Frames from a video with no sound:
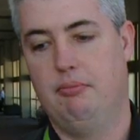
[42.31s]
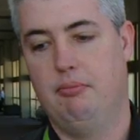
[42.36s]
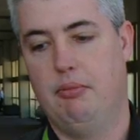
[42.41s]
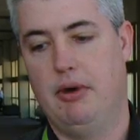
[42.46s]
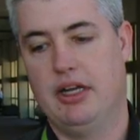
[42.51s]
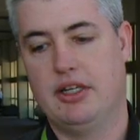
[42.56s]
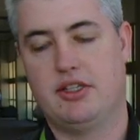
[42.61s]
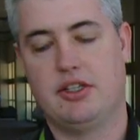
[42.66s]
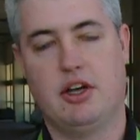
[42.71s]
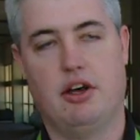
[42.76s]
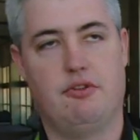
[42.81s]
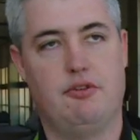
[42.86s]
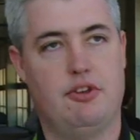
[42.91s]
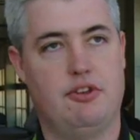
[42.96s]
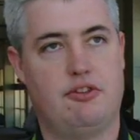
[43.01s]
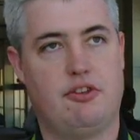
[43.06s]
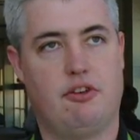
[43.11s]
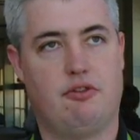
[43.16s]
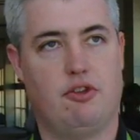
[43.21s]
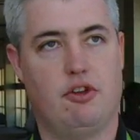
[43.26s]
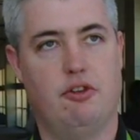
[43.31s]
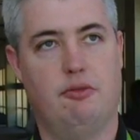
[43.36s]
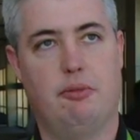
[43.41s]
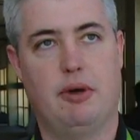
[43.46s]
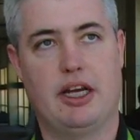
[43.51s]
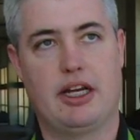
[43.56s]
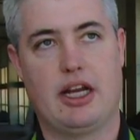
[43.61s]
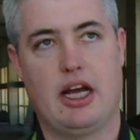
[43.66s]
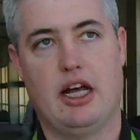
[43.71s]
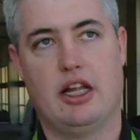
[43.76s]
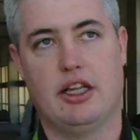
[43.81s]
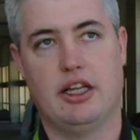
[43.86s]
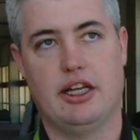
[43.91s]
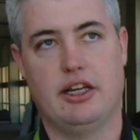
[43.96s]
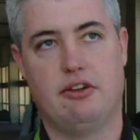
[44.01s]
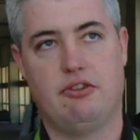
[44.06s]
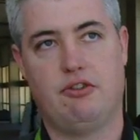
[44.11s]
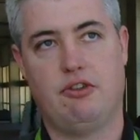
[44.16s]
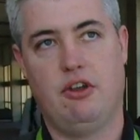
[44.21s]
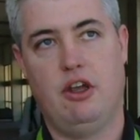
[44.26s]
myself and several of my
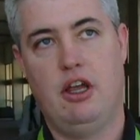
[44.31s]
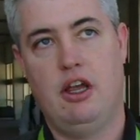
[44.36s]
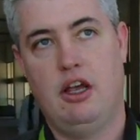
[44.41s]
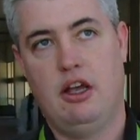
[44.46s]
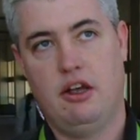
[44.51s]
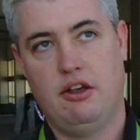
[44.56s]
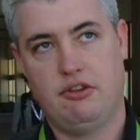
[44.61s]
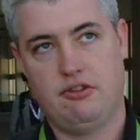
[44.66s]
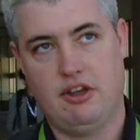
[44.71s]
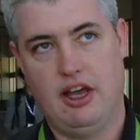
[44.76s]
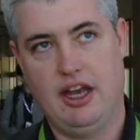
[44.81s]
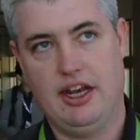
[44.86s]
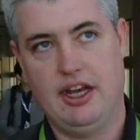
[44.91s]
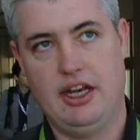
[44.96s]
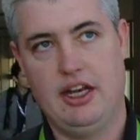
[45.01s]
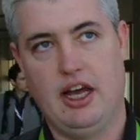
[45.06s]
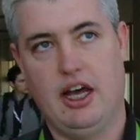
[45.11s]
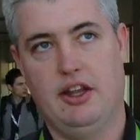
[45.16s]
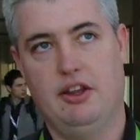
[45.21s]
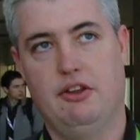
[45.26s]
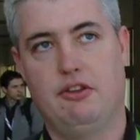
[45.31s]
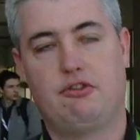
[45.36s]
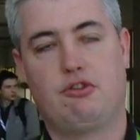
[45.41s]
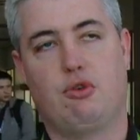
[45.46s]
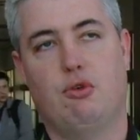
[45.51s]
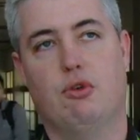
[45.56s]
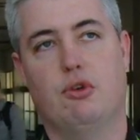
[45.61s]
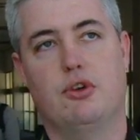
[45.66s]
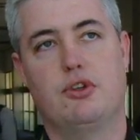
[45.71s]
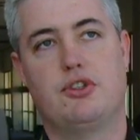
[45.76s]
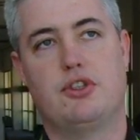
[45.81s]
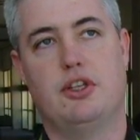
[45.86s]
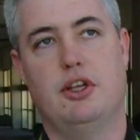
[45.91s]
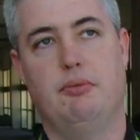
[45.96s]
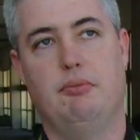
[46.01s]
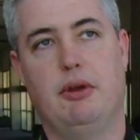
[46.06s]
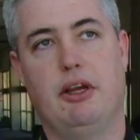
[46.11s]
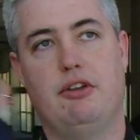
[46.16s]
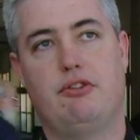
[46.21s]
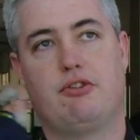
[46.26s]
colleagues sat in on this course
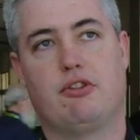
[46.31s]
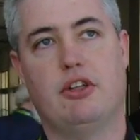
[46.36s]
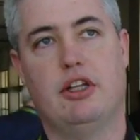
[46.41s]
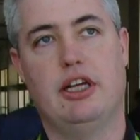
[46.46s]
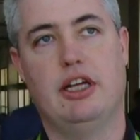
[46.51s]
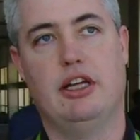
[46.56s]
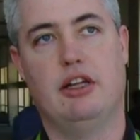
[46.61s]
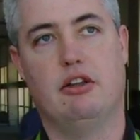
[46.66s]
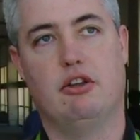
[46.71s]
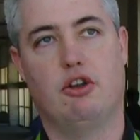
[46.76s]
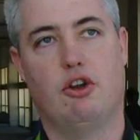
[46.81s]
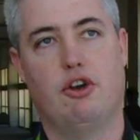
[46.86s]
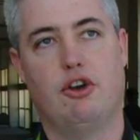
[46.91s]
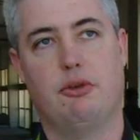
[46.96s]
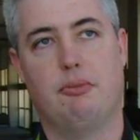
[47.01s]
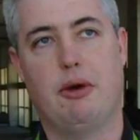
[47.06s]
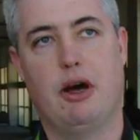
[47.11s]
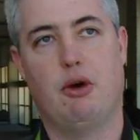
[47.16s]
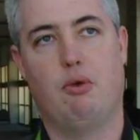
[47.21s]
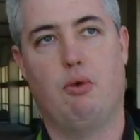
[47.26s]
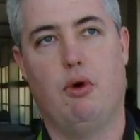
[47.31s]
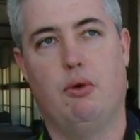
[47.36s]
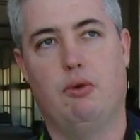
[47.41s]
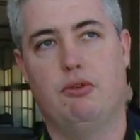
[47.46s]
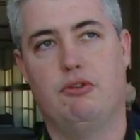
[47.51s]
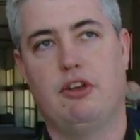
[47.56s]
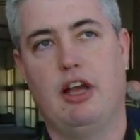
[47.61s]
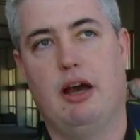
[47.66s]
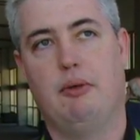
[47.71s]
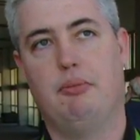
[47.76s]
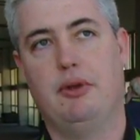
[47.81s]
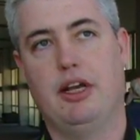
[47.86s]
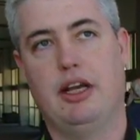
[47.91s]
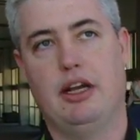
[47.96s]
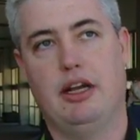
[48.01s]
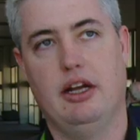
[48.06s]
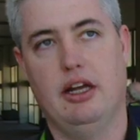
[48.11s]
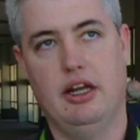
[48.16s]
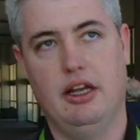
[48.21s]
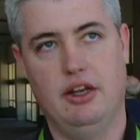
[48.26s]
and basically learned about what was
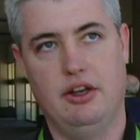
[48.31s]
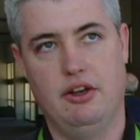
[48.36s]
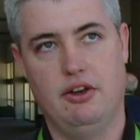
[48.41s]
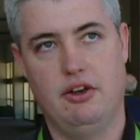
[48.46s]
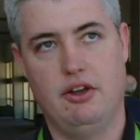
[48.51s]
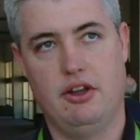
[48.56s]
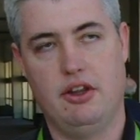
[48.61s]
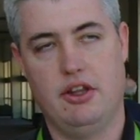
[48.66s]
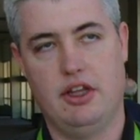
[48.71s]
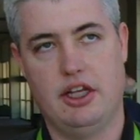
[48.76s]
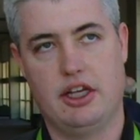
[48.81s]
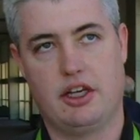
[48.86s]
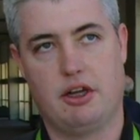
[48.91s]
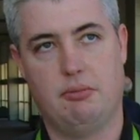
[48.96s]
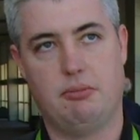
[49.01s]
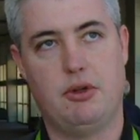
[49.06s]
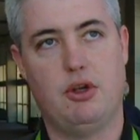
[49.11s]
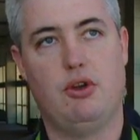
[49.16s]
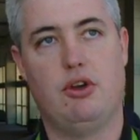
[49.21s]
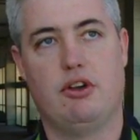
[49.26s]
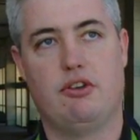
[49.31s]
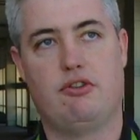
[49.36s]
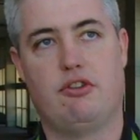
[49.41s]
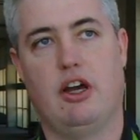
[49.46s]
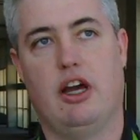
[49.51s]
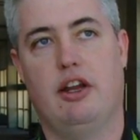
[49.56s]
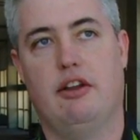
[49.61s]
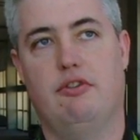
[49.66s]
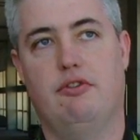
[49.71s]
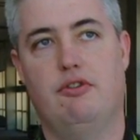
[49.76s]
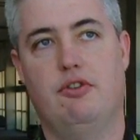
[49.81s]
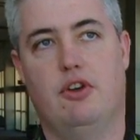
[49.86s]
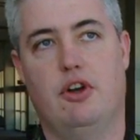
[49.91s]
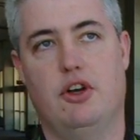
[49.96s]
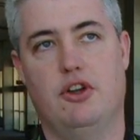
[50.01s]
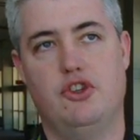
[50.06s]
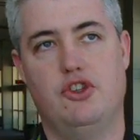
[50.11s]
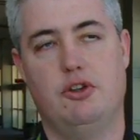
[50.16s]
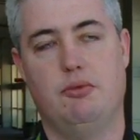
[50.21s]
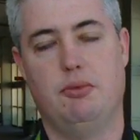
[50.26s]
happening in the computing side of
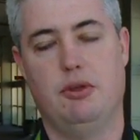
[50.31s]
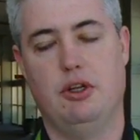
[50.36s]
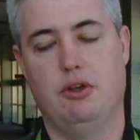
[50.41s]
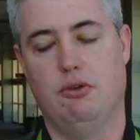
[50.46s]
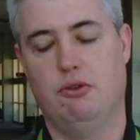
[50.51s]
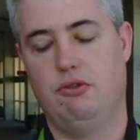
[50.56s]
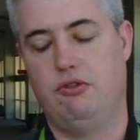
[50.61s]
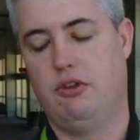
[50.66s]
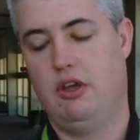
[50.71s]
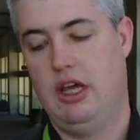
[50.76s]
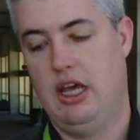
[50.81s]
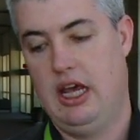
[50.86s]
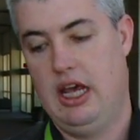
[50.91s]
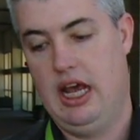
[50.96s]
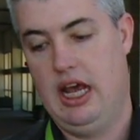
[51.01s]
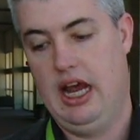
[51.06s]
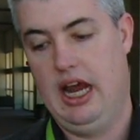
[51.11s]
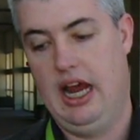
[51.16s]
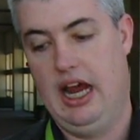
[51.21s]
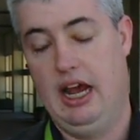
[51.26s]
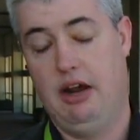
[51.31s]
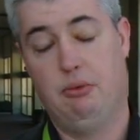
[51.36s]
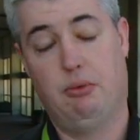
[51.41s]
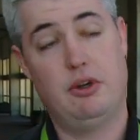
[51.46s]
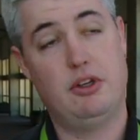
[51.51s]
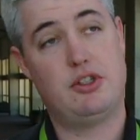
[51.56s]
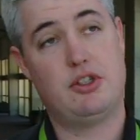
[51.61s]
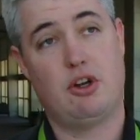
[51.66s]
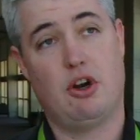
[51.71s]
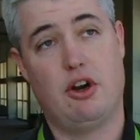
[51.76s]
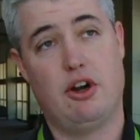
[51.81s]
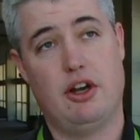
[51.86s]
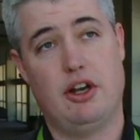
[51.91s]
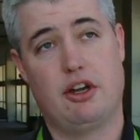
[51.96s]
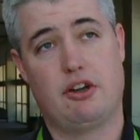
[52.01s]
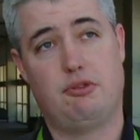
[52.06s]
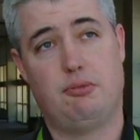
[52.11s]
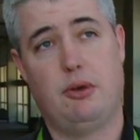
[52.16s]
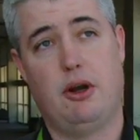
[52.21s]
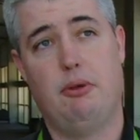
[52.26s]
GPUs, and we started
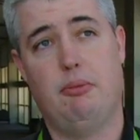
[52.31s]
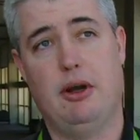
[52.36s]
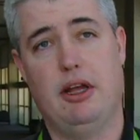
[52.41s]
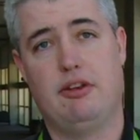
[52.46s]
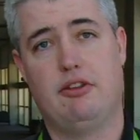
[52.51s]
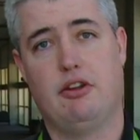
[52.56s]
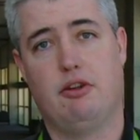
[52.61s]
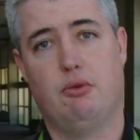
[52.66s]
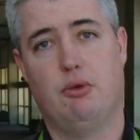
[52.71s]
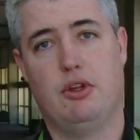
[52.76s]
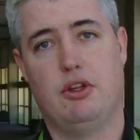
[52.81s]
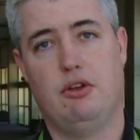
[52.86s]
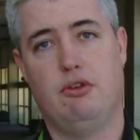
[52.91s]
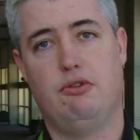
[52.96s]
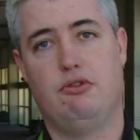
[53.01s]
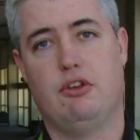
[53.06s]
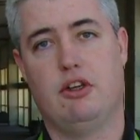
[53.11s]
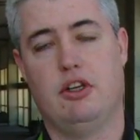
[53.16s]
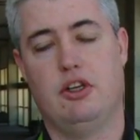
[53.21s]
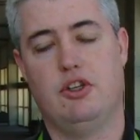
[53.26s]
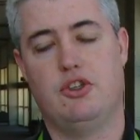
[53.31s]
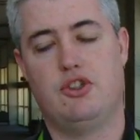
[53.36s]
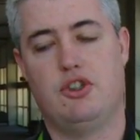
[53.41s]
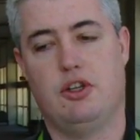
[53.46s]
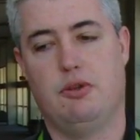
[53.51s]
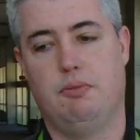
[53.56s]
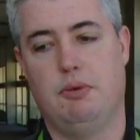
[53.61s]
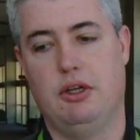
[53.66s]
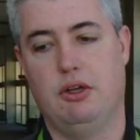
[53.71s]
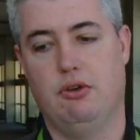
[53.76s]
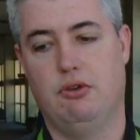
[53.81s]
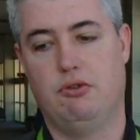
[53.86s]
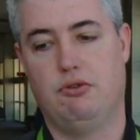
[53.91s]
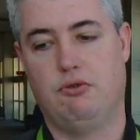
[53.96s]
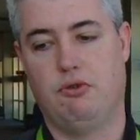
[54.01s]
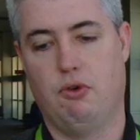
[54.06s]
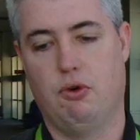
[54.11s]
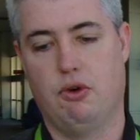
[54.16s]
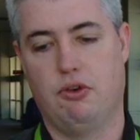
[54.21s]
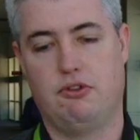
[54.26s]
experimenting with using these GPUs
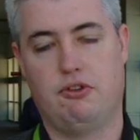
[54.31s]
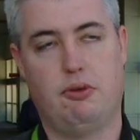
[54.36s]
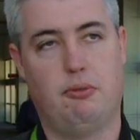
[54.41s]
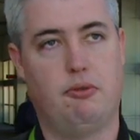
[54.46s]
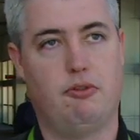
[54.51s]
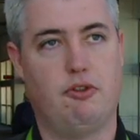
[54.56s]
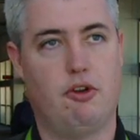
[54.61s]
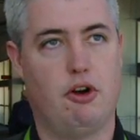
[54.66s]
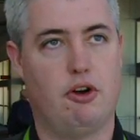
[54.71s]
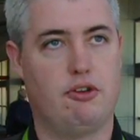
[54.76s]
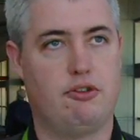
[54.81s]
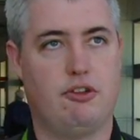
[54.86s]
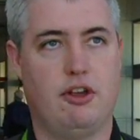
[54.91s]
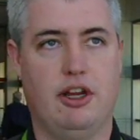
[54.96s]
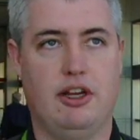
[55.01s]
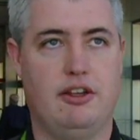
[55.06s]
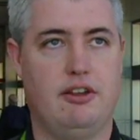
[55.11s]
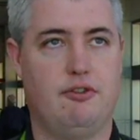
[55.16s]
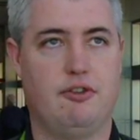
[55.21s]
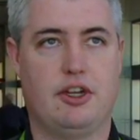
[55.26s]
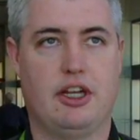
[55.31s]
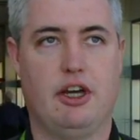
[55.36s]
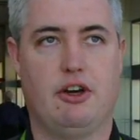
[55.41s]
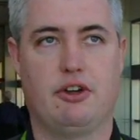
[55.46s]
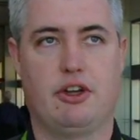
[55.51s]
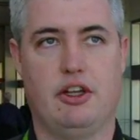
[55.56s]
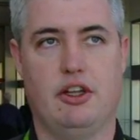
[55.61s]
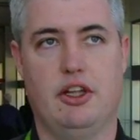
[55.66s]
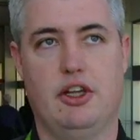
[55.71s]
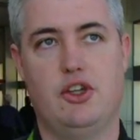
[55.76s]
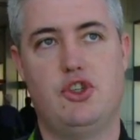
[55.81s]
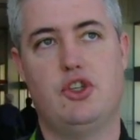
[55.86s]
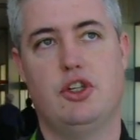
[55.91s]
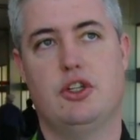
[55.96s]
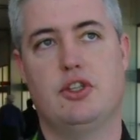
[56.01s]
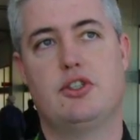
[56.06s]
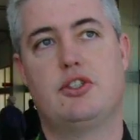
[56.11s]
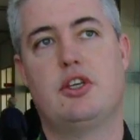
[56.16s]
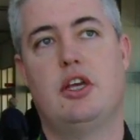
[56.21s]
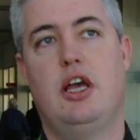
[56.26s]
for some of our scientific
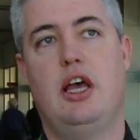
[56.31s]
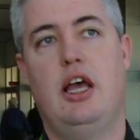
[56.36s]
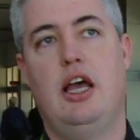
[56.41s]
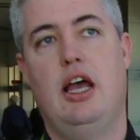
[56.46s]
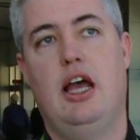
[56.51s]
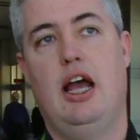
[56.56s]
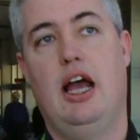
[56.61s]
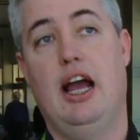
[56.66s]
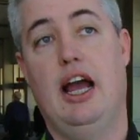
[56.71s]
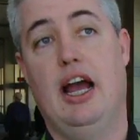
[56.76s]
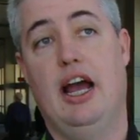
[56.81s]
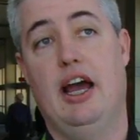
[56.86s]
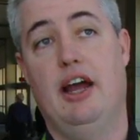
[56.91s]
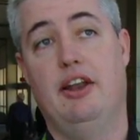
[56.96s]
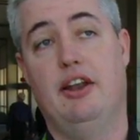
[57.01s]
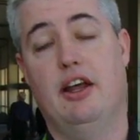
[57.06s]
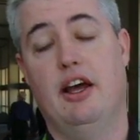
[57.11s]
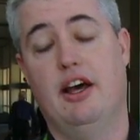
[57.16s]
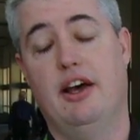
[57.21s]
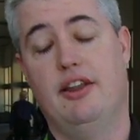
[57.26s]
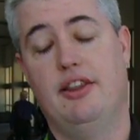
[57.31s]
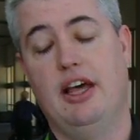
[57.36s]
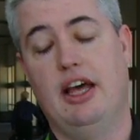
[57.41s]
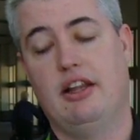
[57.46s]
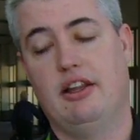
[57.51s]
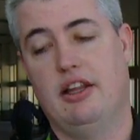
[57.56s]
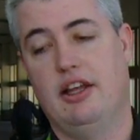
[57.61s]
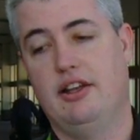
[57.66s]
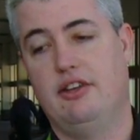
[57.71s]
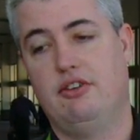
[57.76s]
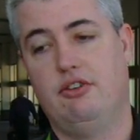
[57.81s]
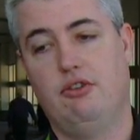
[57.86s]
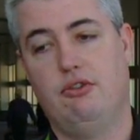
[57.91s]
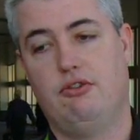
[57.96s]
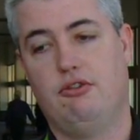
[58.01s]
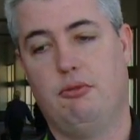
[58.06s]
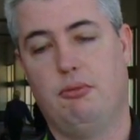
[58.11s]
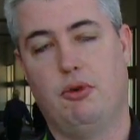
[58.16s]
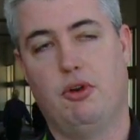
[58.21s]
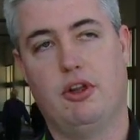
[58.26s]
calculations. And that led to
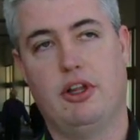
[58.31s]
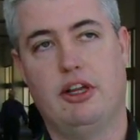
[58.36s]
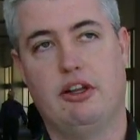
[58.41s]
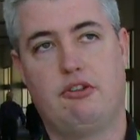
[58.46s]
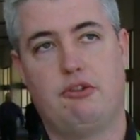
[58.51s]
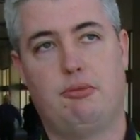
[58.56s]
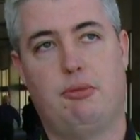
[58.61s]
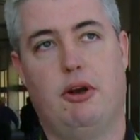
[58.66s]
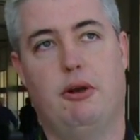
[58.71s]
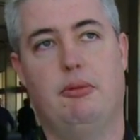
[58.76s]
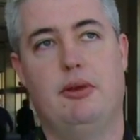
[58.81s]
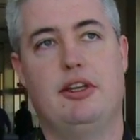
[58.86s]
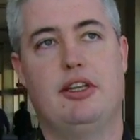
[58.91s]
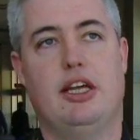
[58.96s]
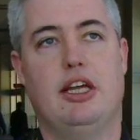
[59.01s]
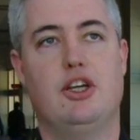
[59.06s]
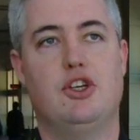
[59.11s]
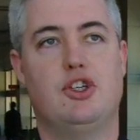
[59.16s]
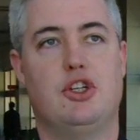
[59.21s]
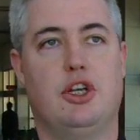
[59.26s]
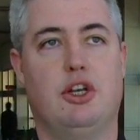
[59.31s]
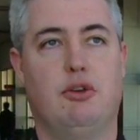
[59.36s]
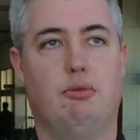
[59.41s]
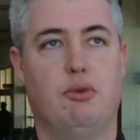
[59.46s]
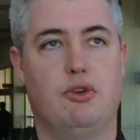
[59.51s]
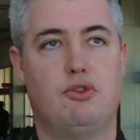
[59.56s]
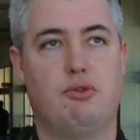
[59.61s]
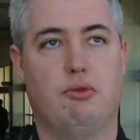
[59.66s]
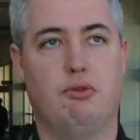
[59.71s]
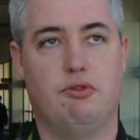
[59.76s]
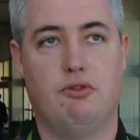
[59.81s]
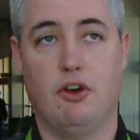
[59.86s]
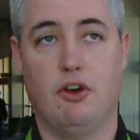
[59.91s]
some early experimentation, which was